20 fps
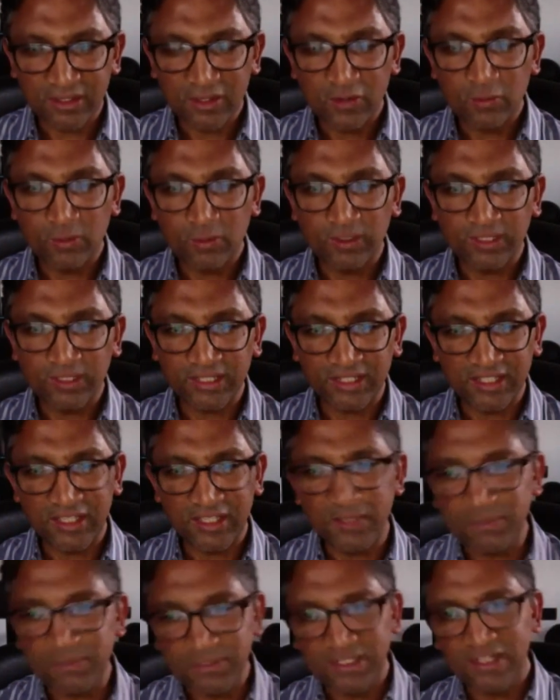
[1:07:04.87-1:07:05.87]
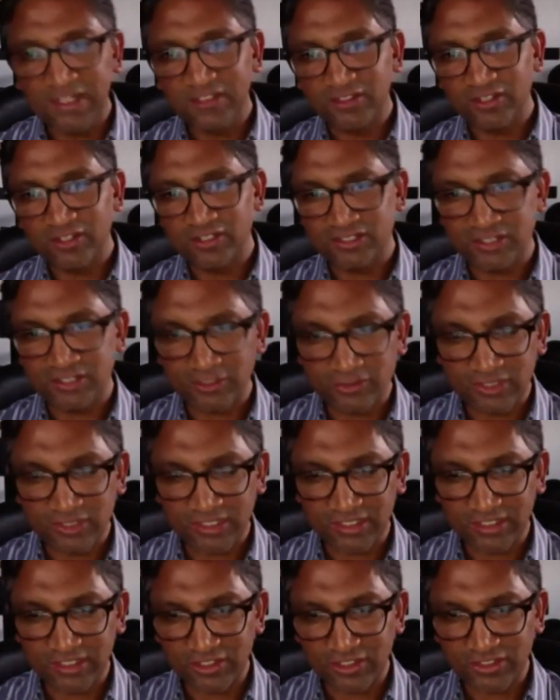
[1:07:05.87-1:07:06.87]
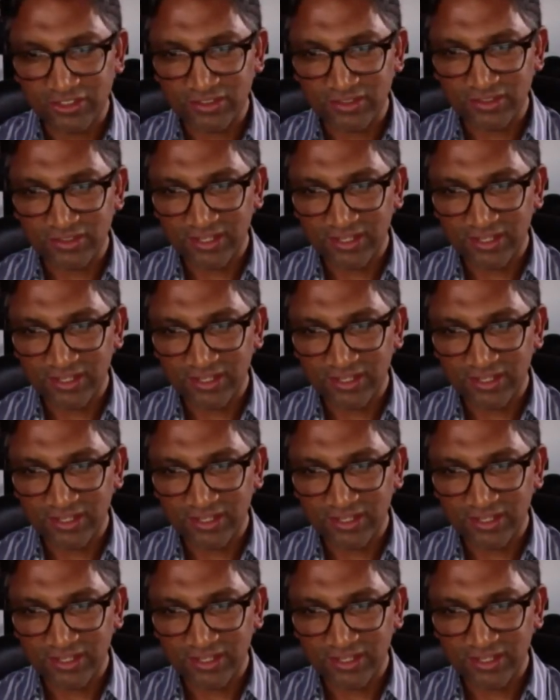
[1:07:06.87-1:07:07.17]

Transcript: will inhibit aldosterone secretion